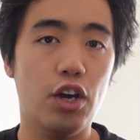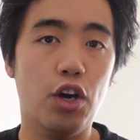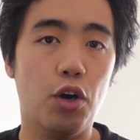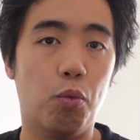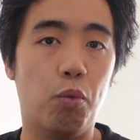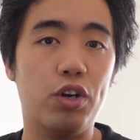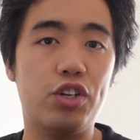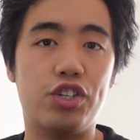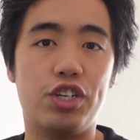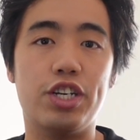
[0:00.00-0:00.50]

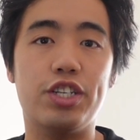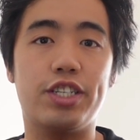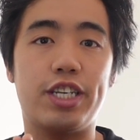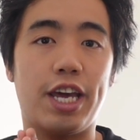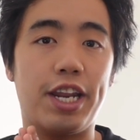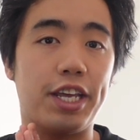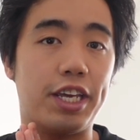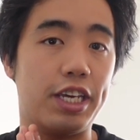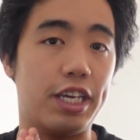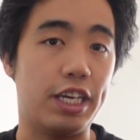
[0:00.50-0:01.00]
which is
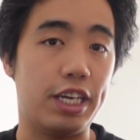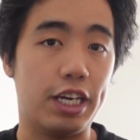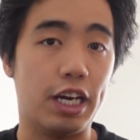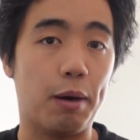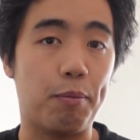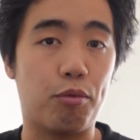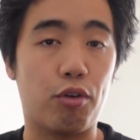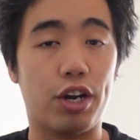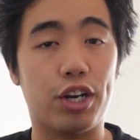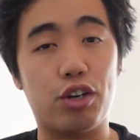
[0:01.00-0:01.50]
getting
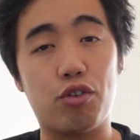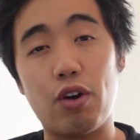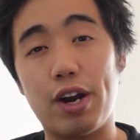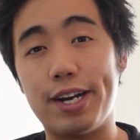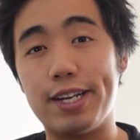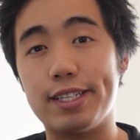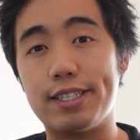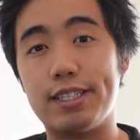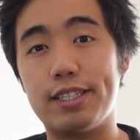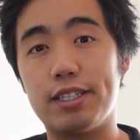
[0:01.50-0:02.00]
E-Upgrade
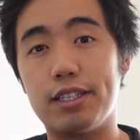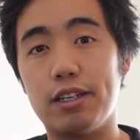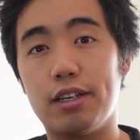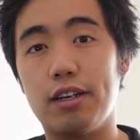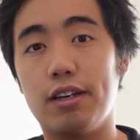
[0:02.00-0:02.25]
credits.